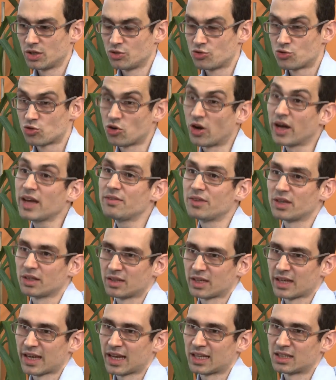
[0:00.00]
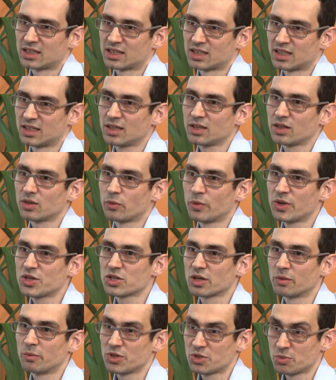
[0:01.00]
driving the cancer,
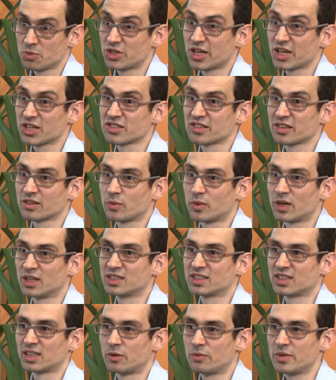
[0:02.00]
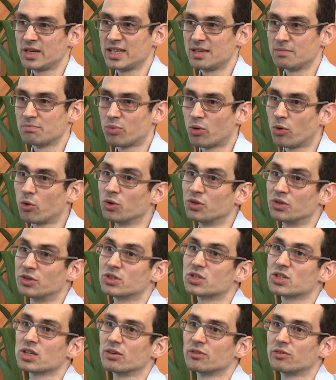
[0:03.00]
which mutations are the ones that are really
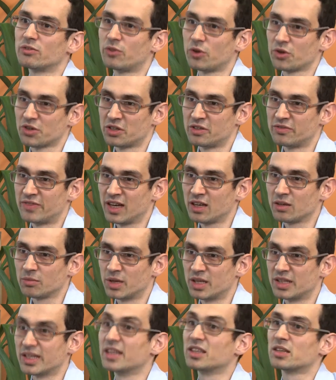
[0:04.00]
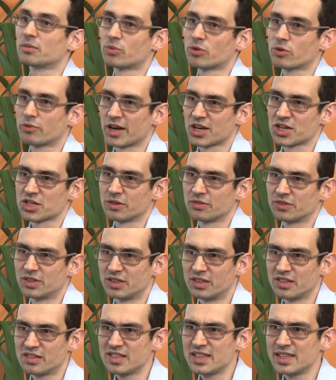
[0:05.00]
important for the development and the progression of the
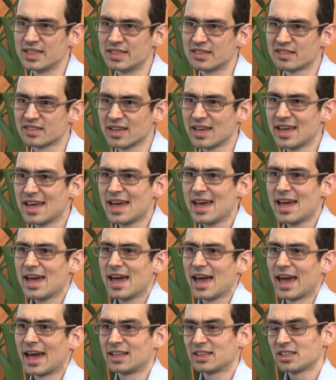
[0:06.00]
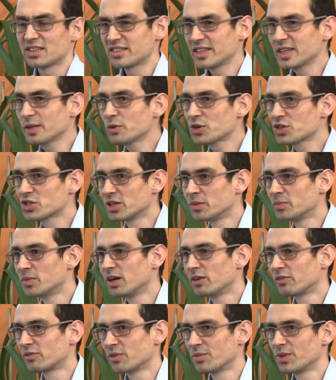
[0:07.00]
disease, and distinguish
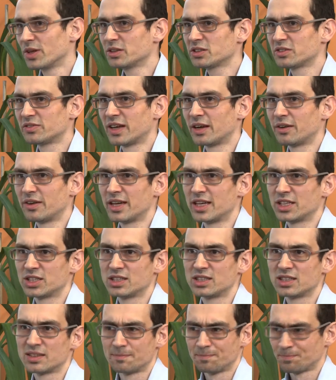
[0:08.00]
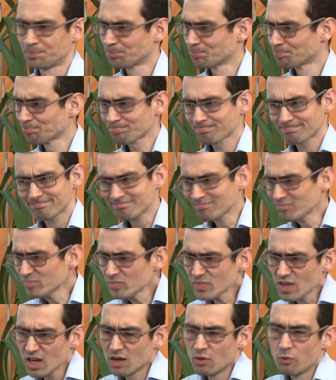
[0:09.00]
them from those variations
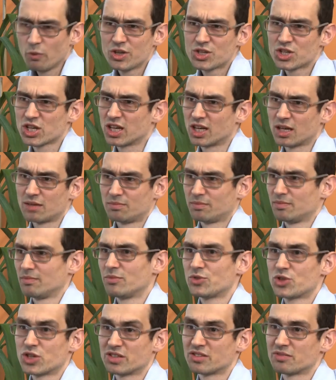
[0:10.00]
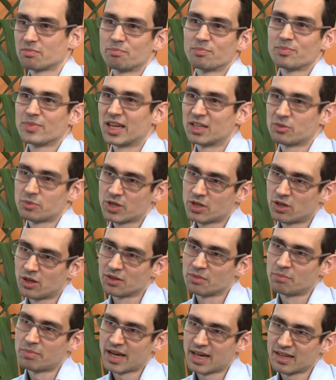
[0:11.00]
which are just, as we call
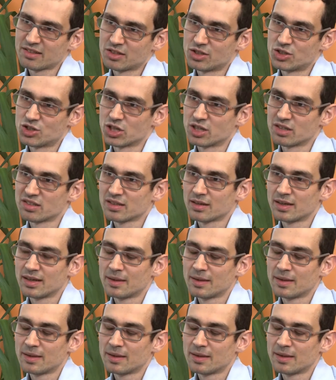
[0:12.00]
them, passengers.